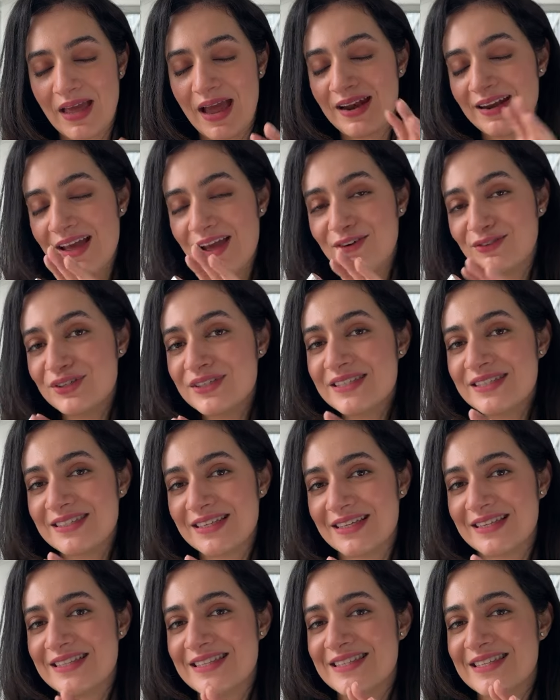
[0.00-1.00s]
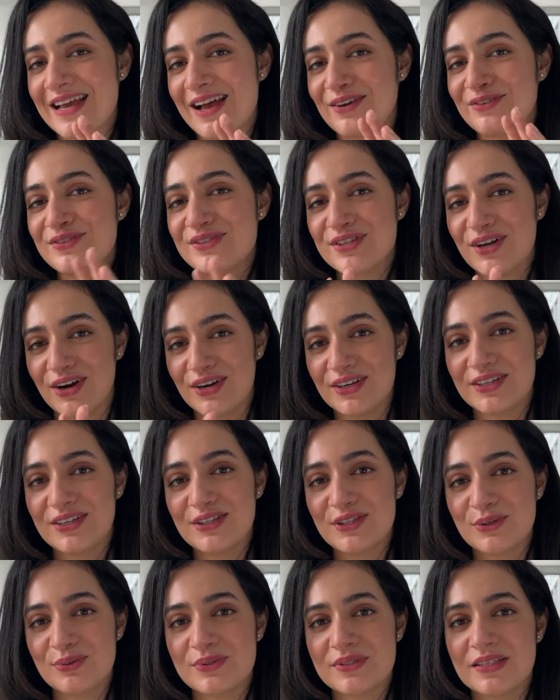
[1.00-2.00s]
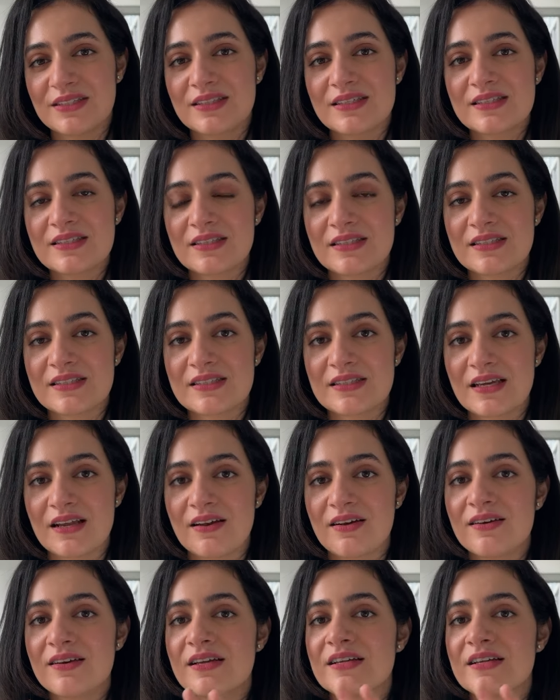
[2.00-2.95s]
And ever since I've started using this concealer,